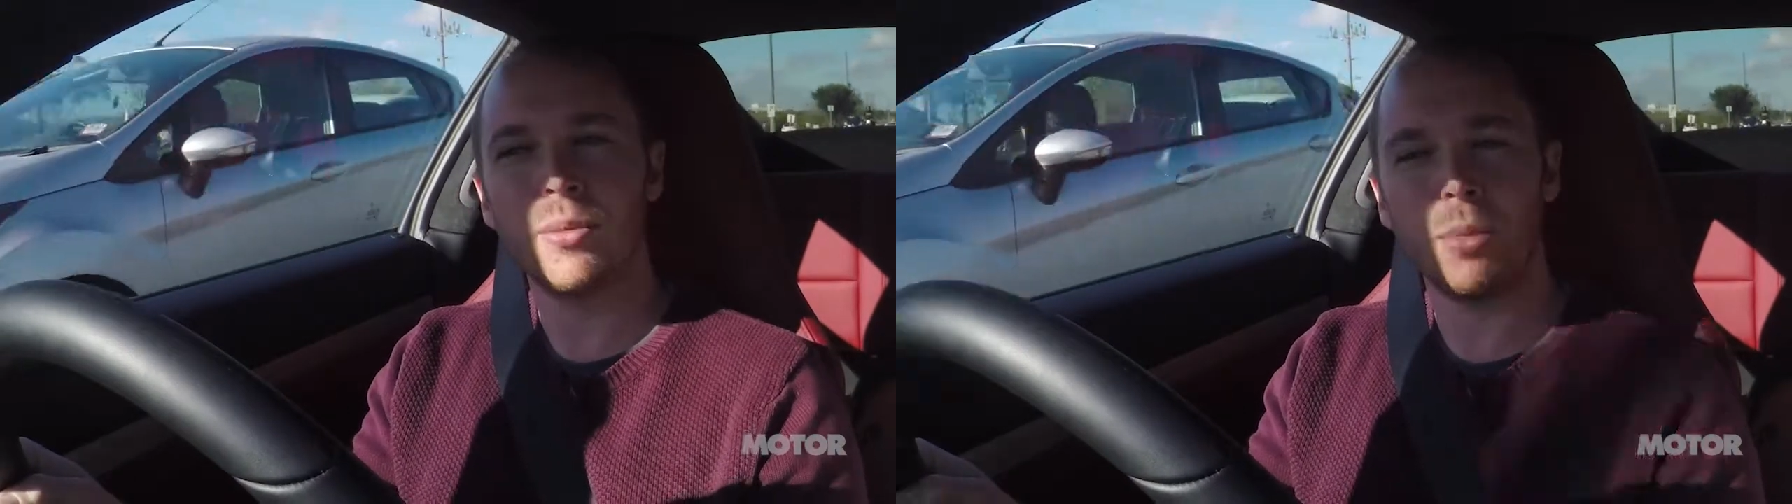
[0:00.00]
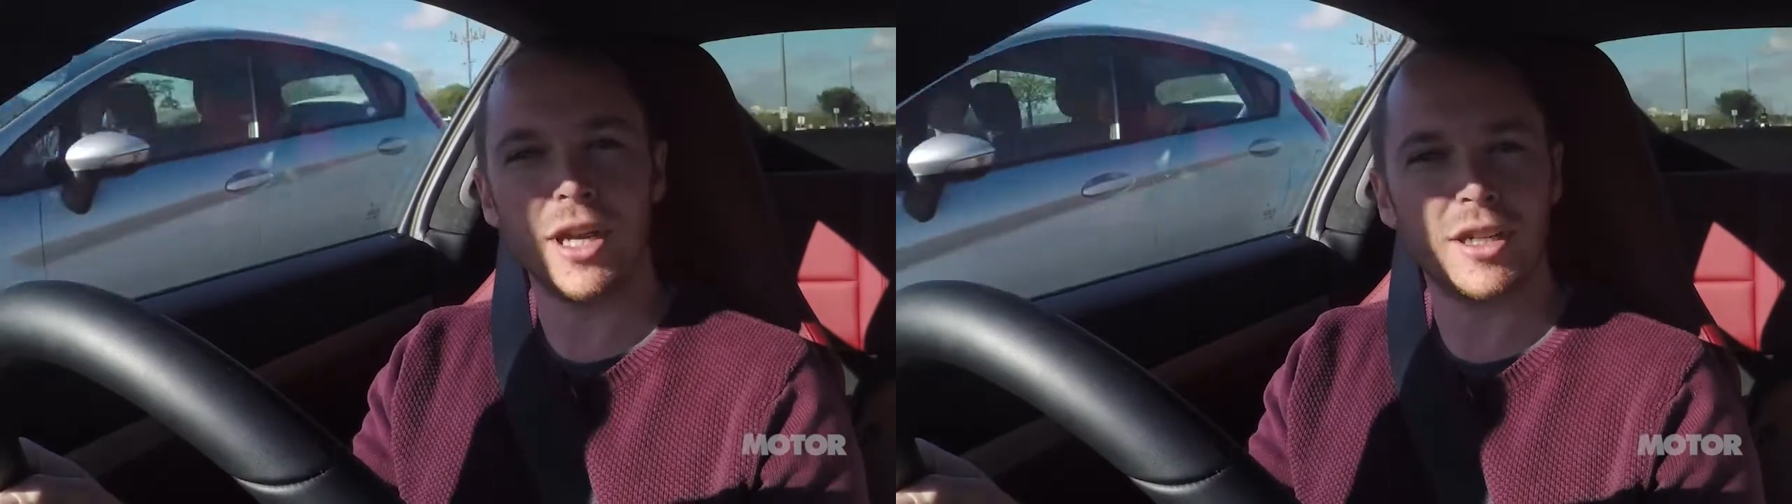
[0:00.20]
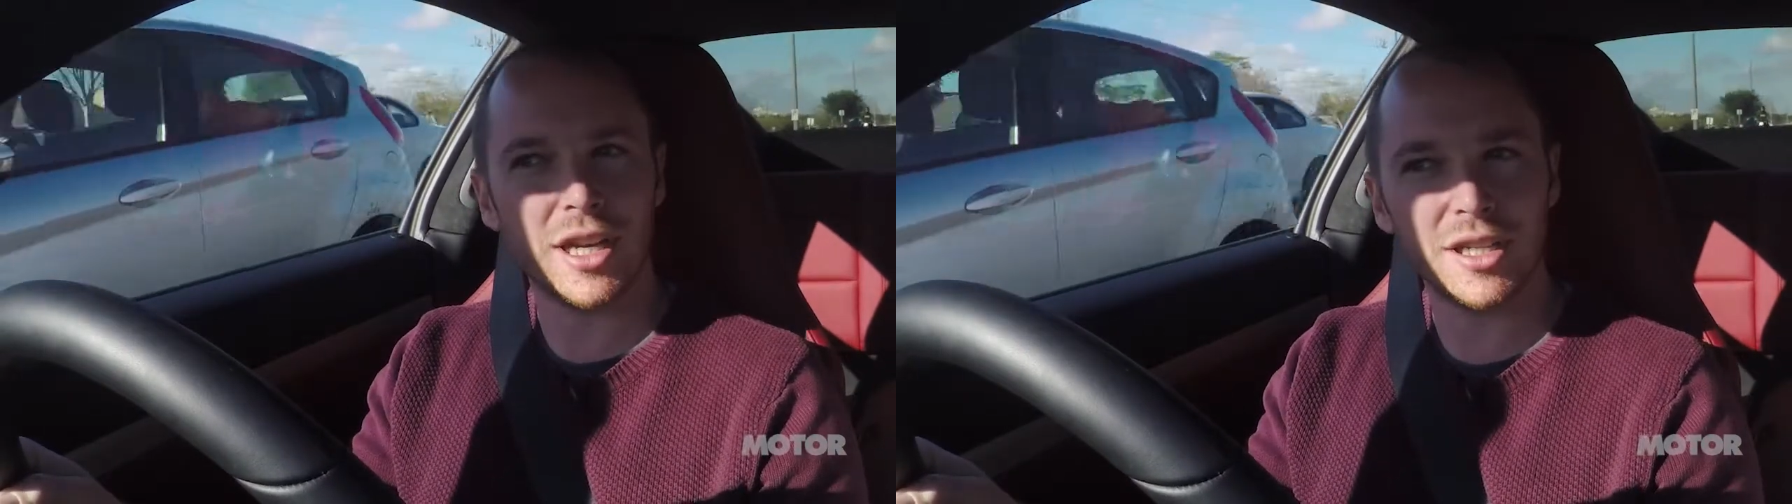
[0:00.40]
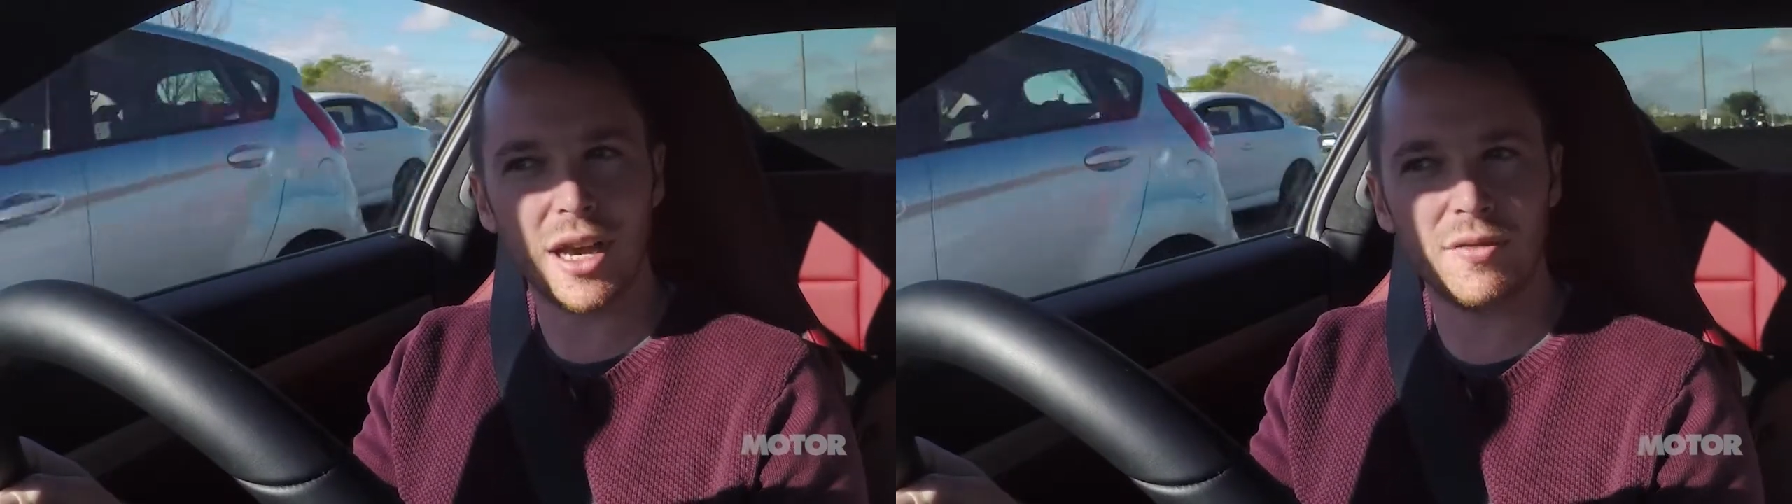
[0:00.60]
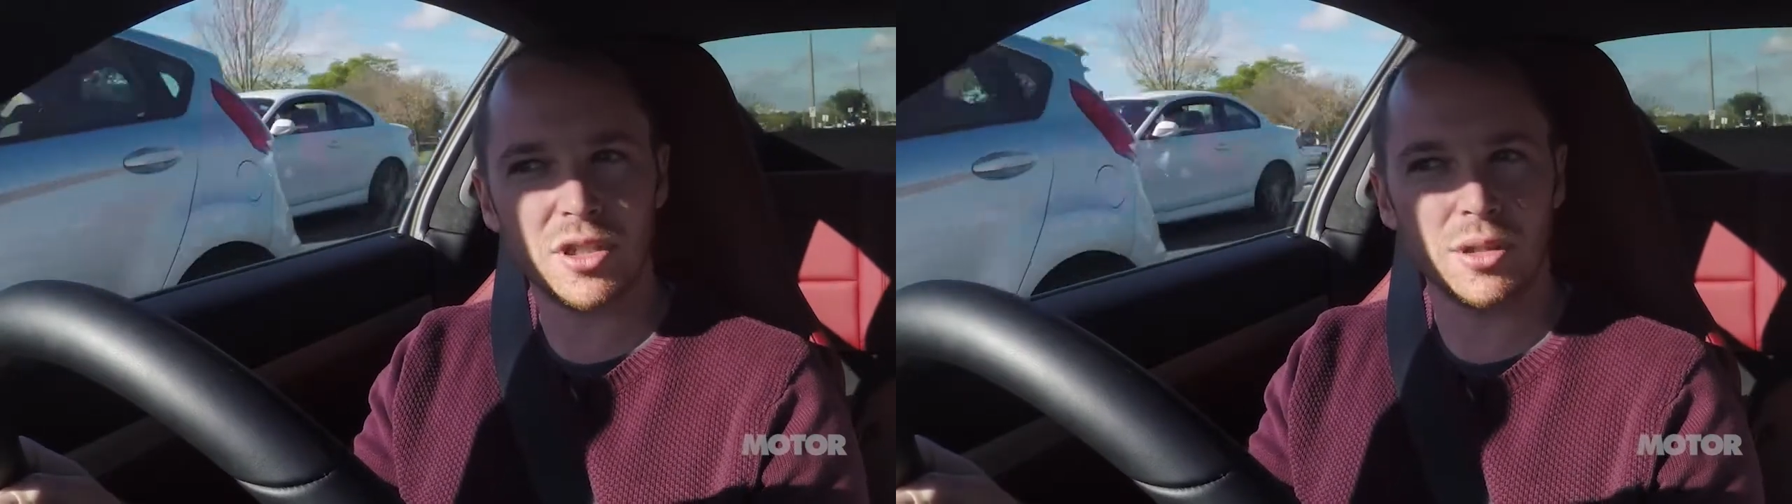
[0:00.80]
but it does
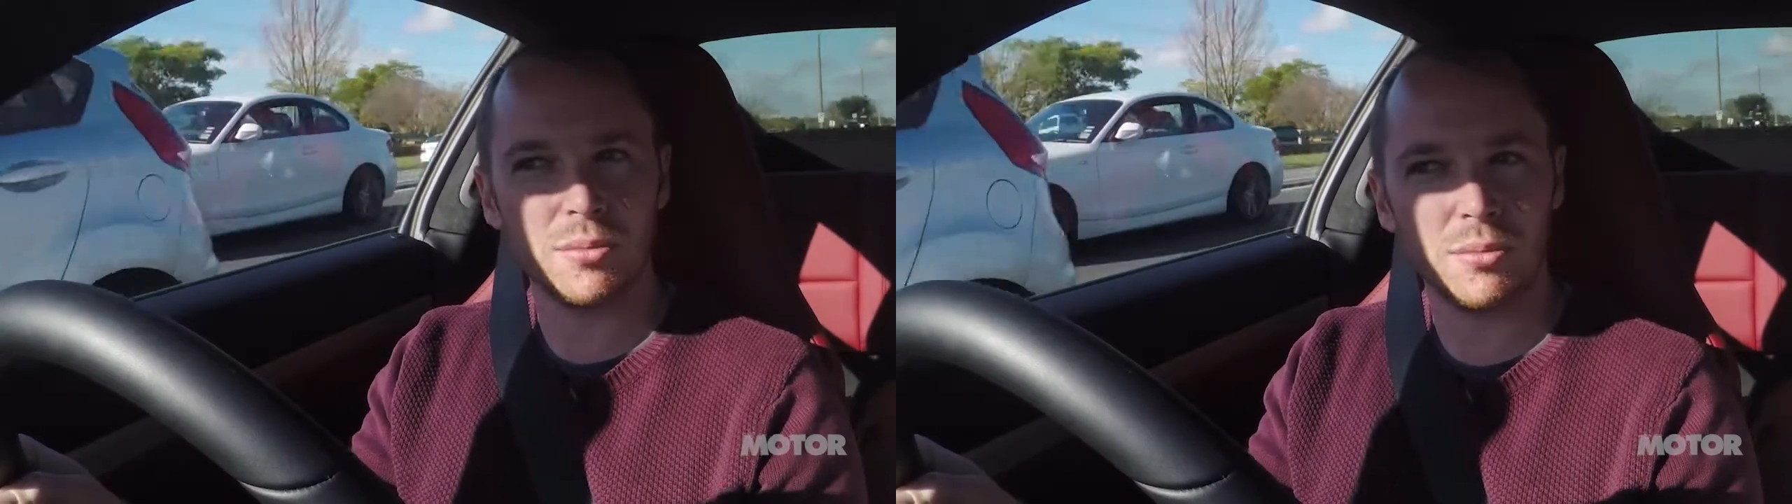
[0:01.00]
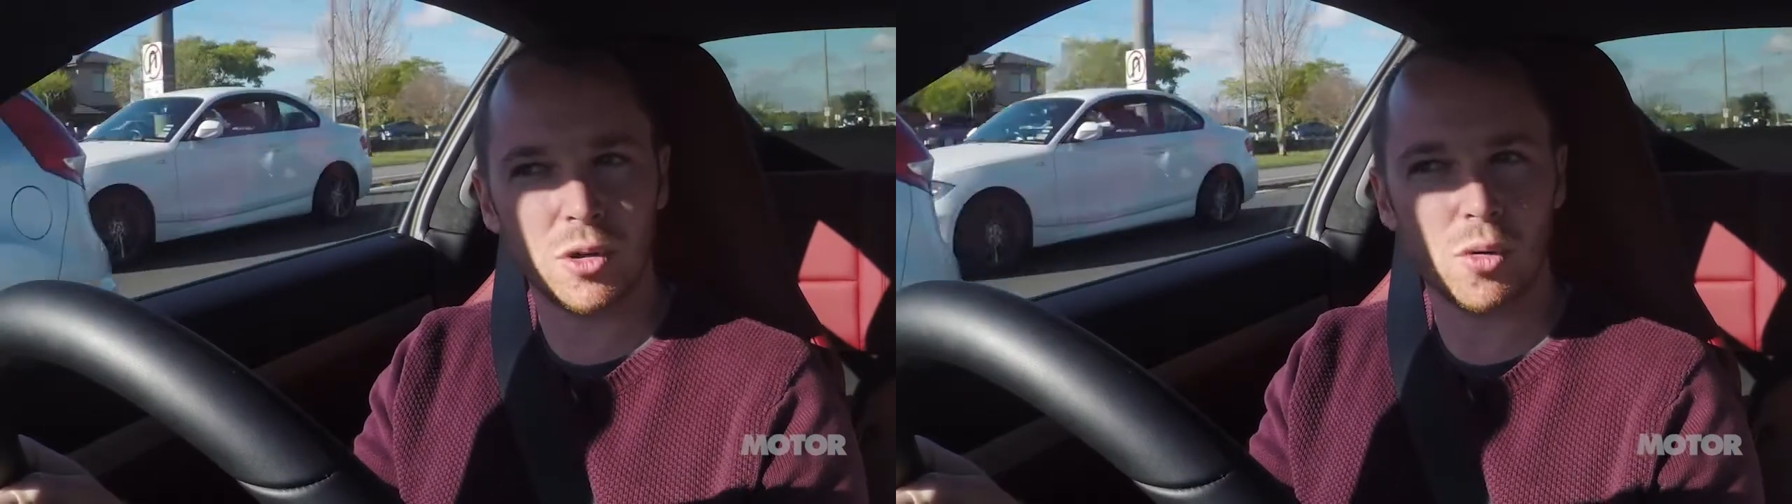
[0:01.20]
have some